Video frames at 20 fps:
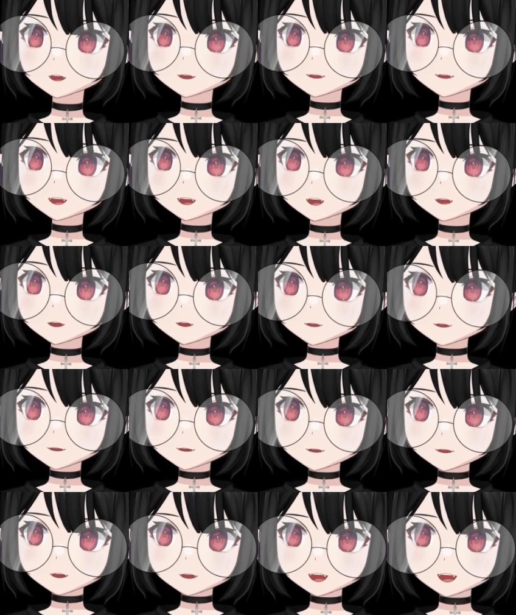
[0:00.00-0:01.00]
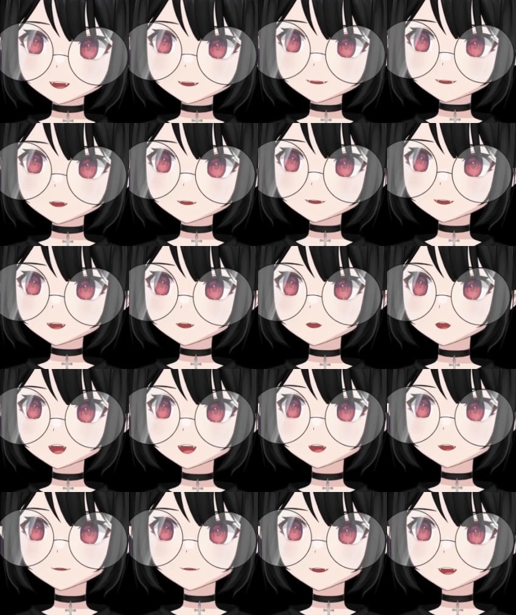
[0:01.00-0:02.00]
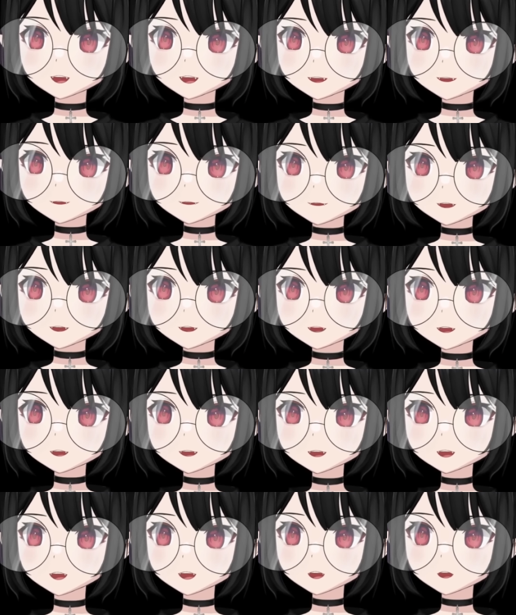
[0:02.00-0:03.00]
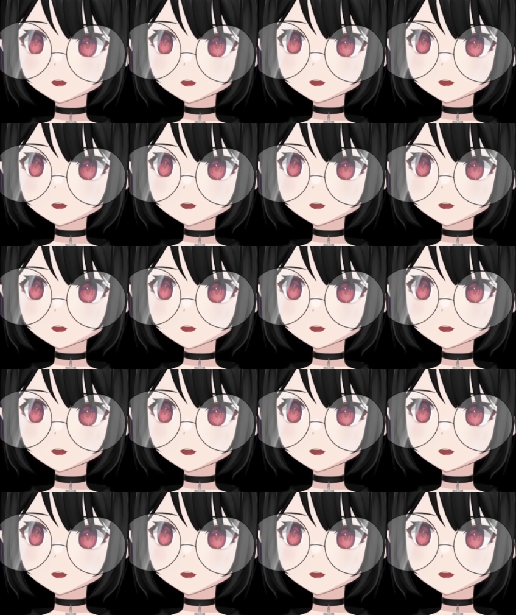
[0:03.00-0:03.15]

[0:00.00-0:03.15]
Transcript: kind of pans out to the Megafan uh,